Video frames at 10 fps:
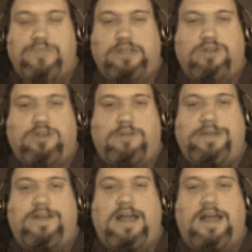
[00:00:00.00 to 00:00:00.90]
So
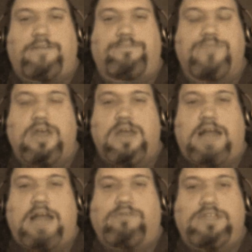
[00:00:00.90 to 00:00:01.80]
I
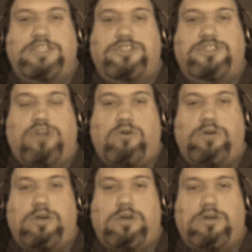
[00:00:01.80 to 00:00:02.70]
really just don't
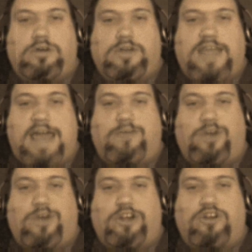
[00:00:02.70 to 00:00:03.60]
get
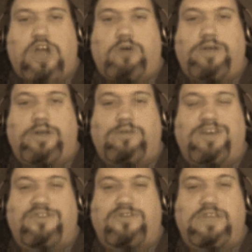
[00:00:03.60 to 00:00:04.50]
where you're going
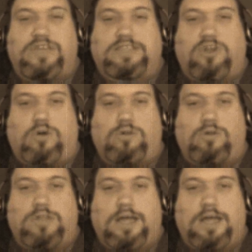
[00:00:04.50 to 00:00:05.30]
with this whole